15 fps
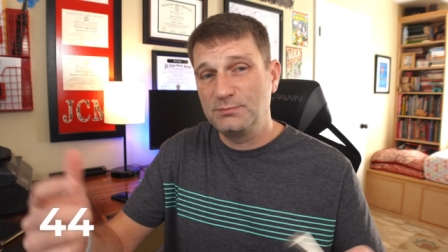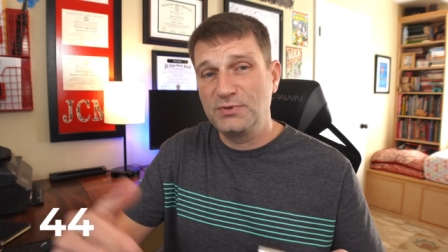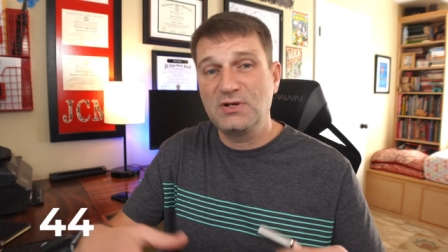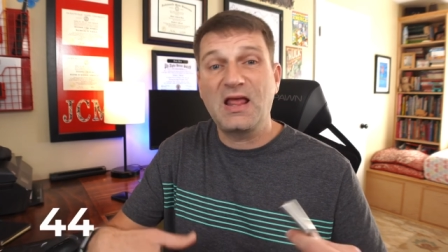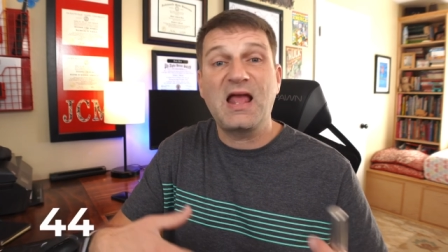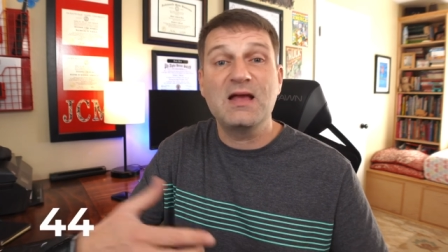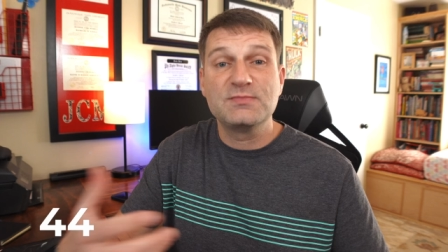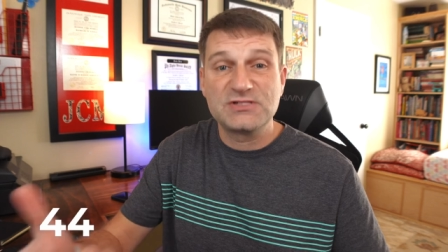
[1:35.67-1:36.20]
put
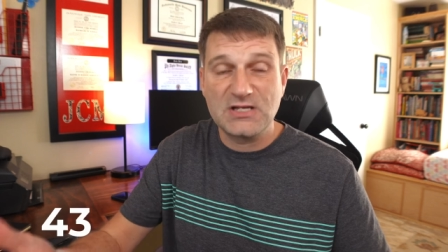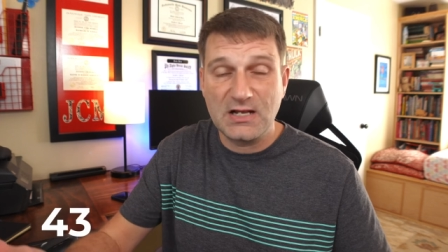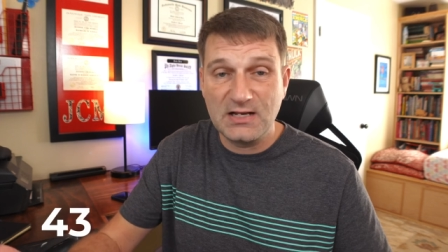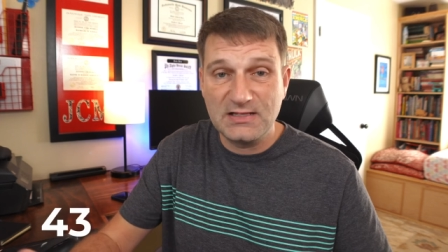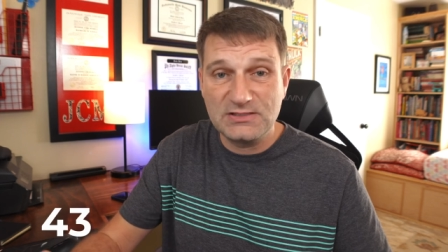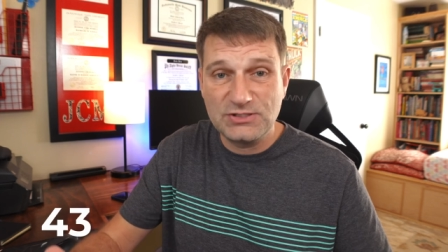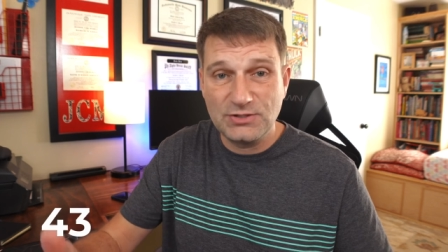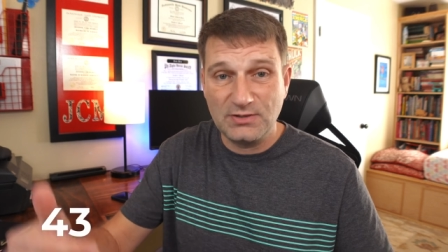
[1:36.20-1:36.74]
an Amazon
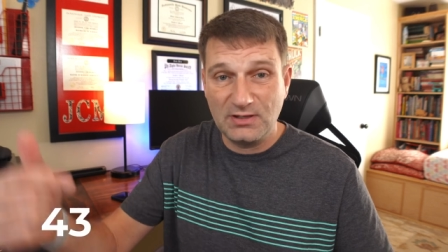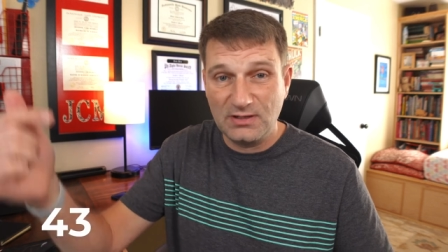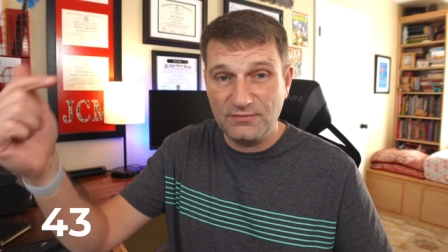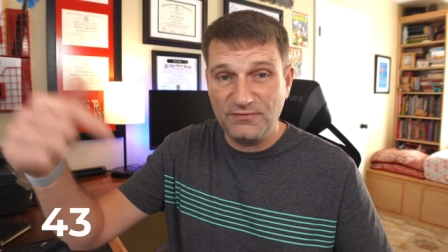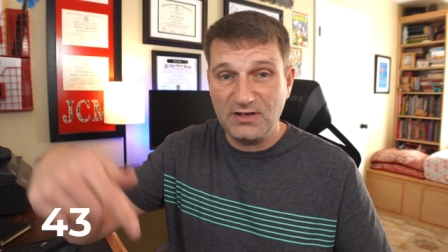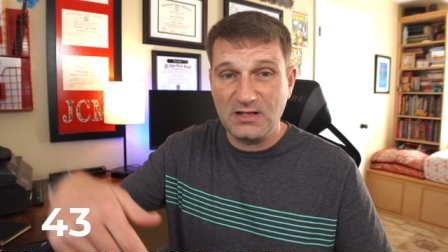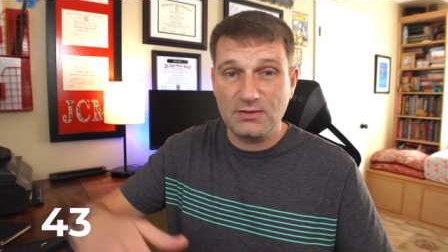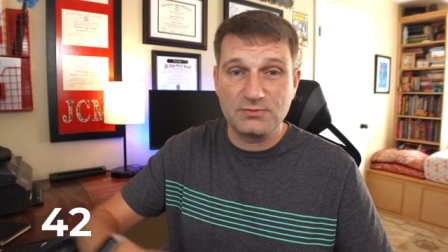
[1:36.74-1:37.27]
link to it in the
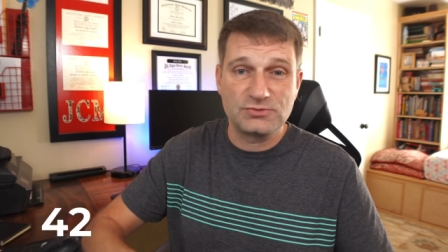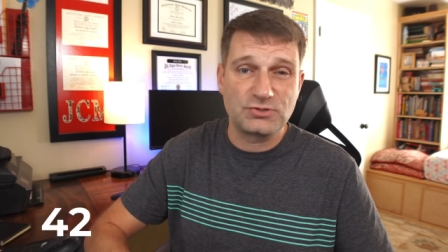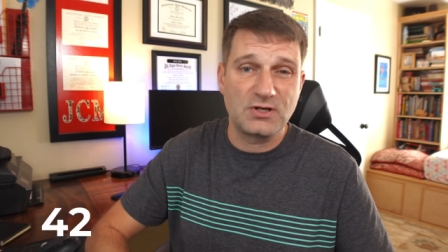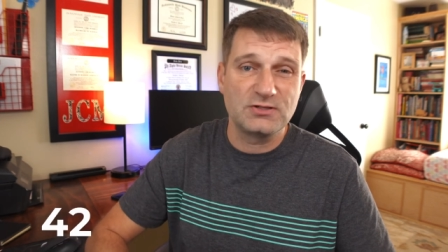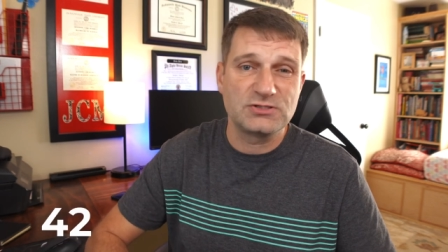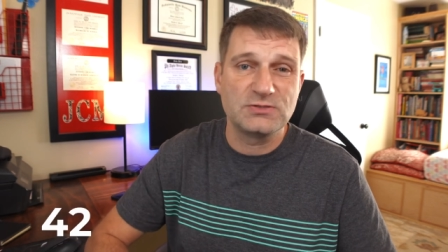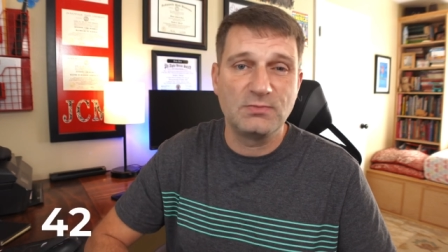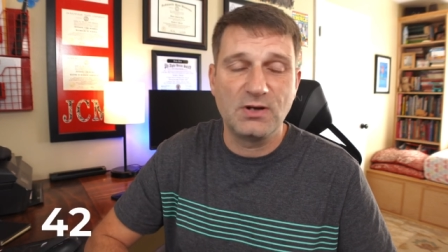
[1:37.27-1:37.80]
video
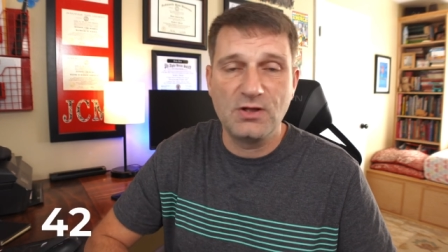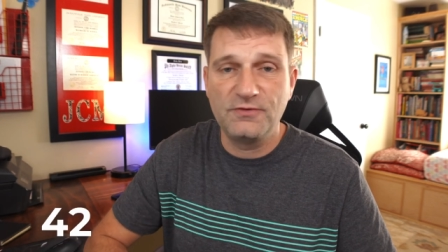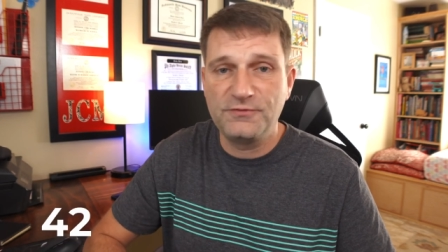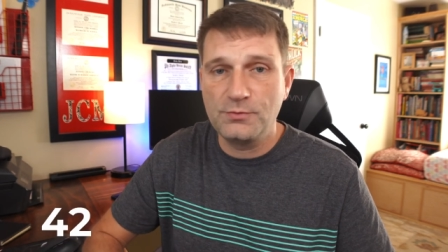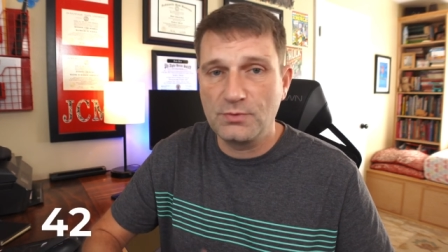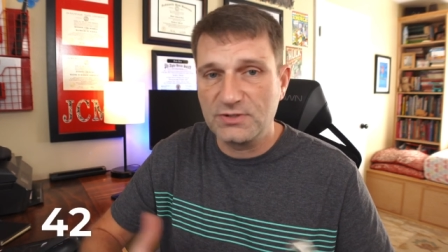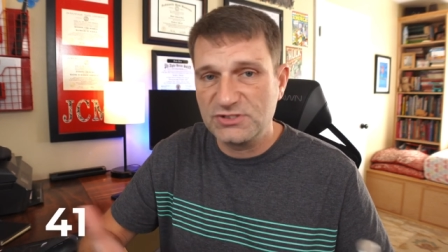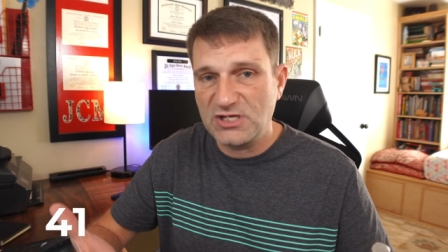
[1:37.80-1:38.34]
description below if
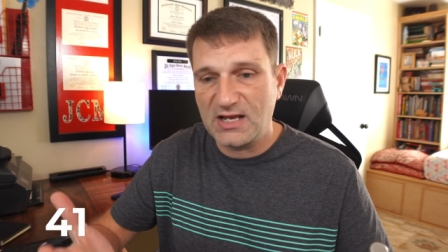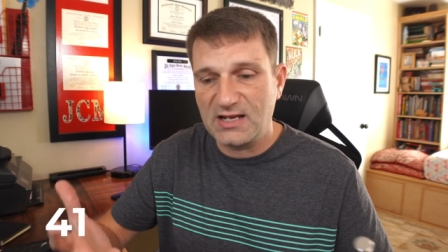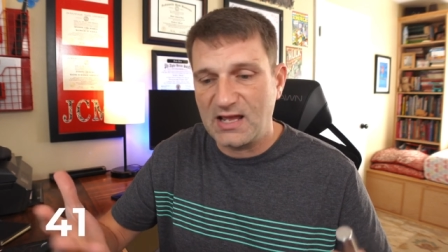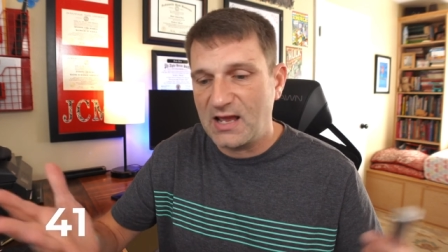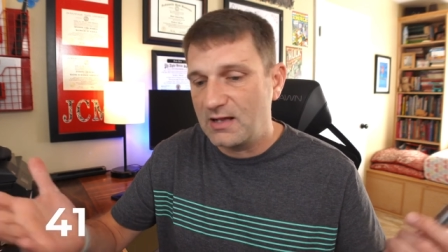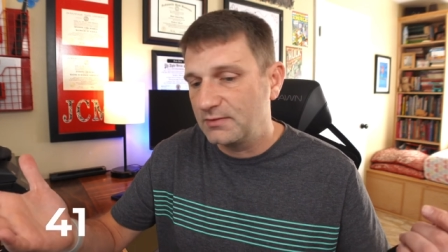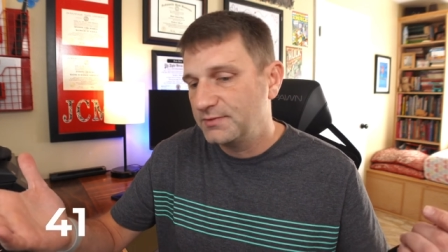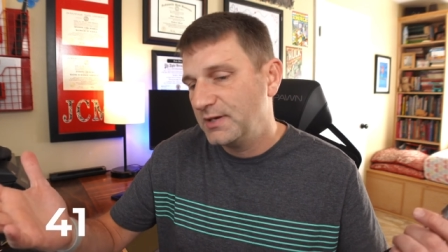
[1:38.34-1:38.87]
you want to check it
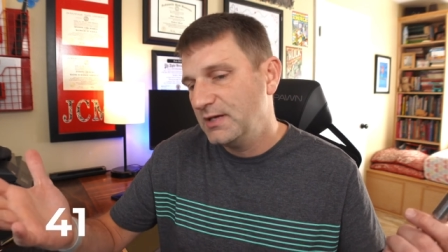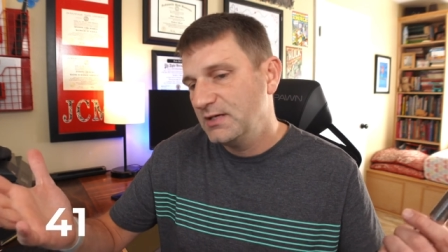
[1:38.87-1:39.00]
out.